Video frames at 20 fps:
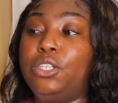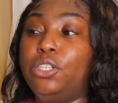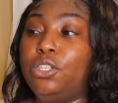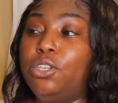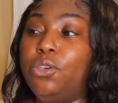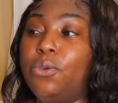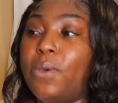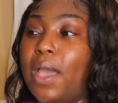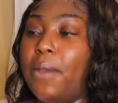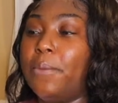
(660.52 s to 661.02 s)

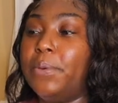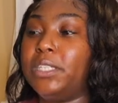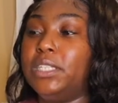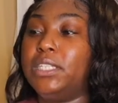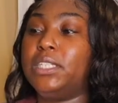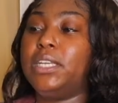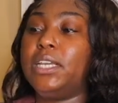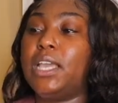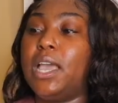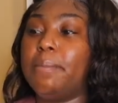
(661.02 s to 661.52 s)
two, I wish
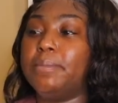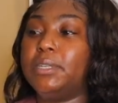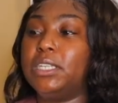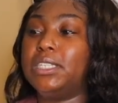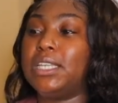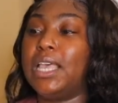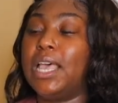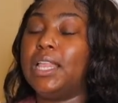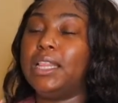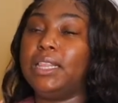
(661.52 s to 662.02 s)
it did come
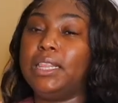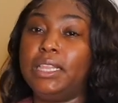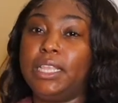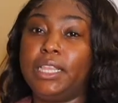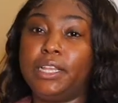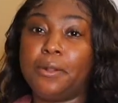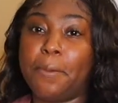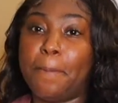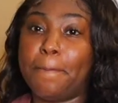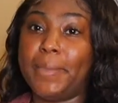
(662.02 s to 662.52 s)
just a
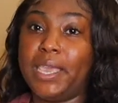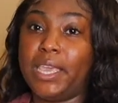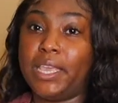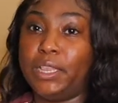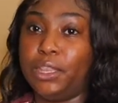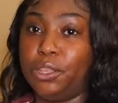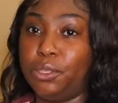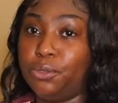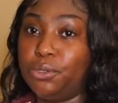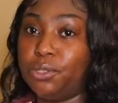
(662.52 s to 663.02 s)
little
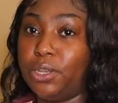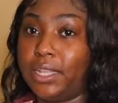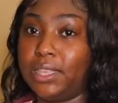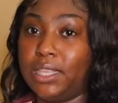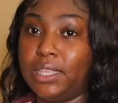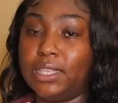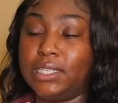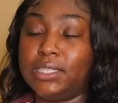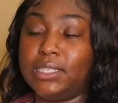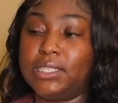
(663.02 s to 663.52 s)
bit looser. I
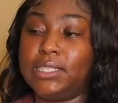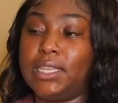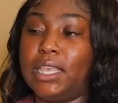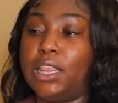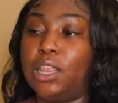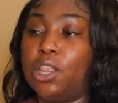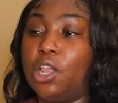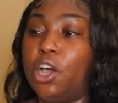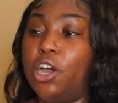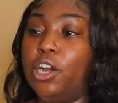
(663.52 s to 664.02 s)
think this is a
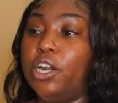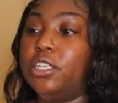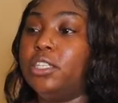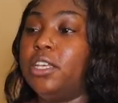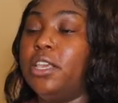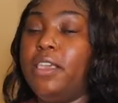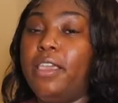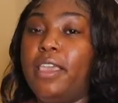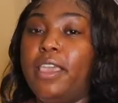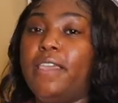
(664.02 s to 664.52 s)
large.
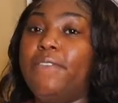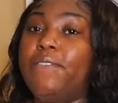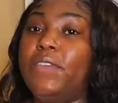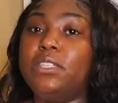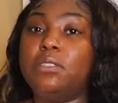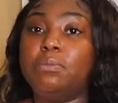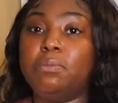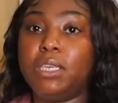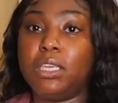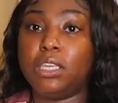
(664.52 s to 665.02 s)
It
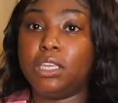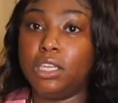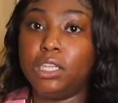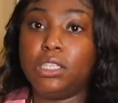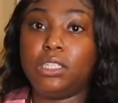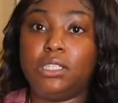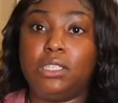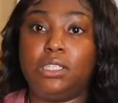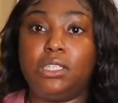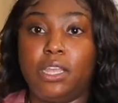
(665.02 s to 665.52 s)
fits me
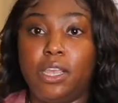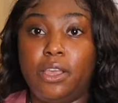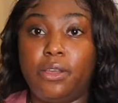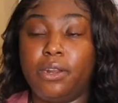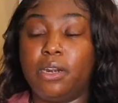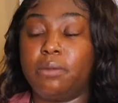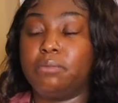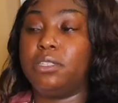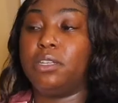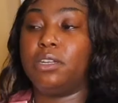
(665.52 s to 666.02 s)
good still,
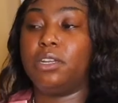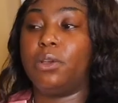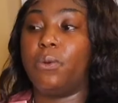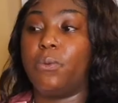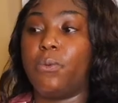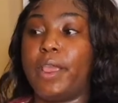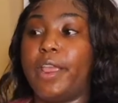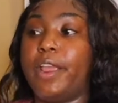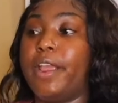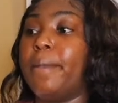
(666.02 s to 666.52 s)
and I'm still gonna
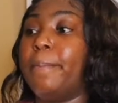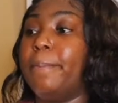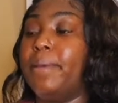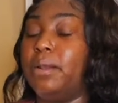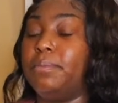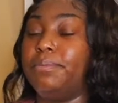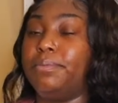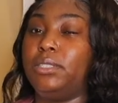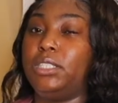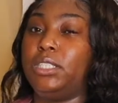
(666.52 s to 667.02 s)
wear it, but
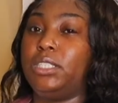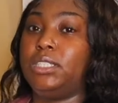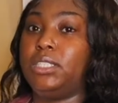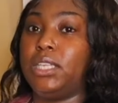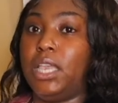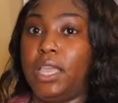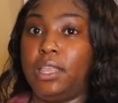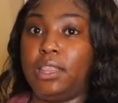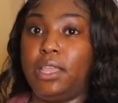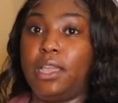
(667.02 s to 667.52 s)
I'm just
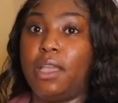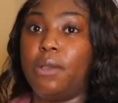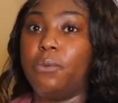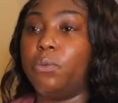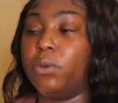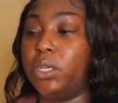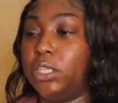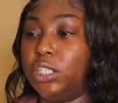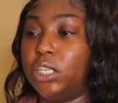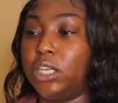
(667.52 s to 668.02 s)
saying like I
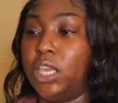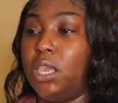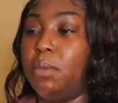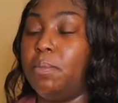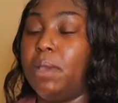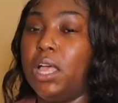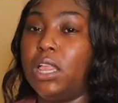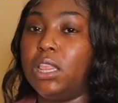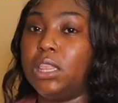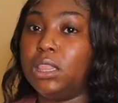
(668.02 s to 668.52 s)
wish it
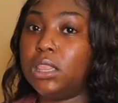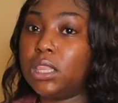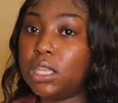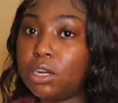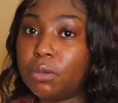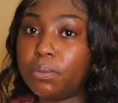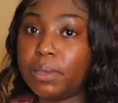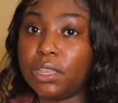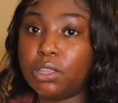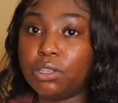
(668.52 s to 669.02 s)
came a
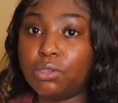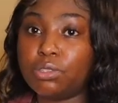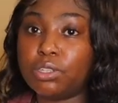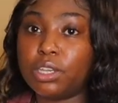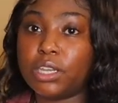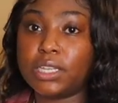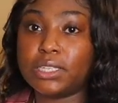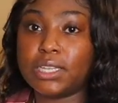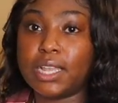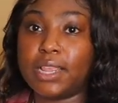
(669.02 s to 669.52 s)
little bit
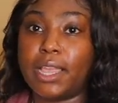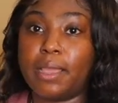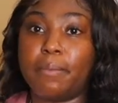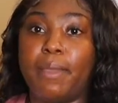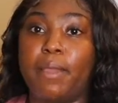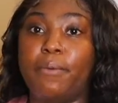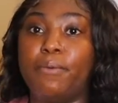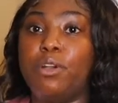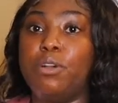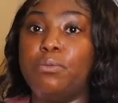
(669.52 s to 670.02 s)
looser because I like
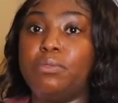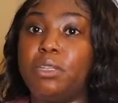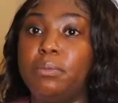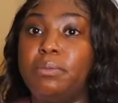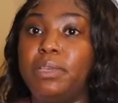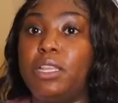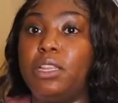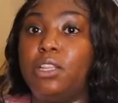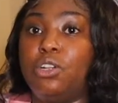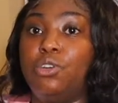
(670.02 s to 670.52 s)
my robes to
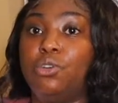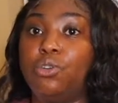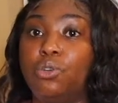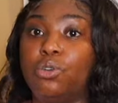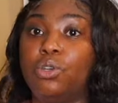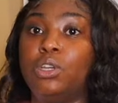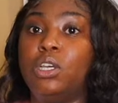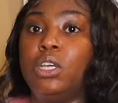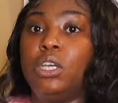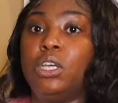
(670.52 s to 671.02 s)
be a
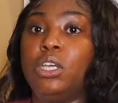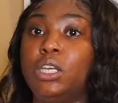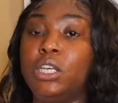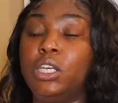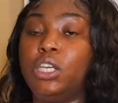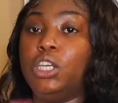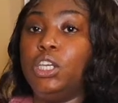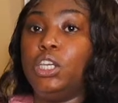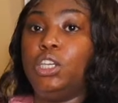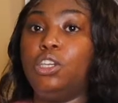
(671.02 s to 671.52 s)
little,
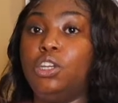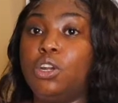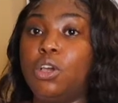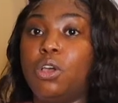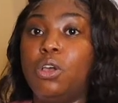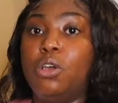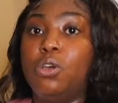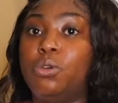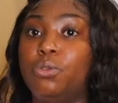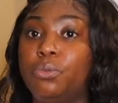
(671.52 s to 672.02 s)
you
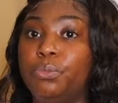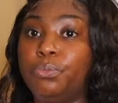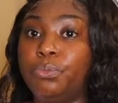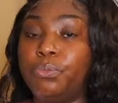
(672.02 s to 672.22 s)
know.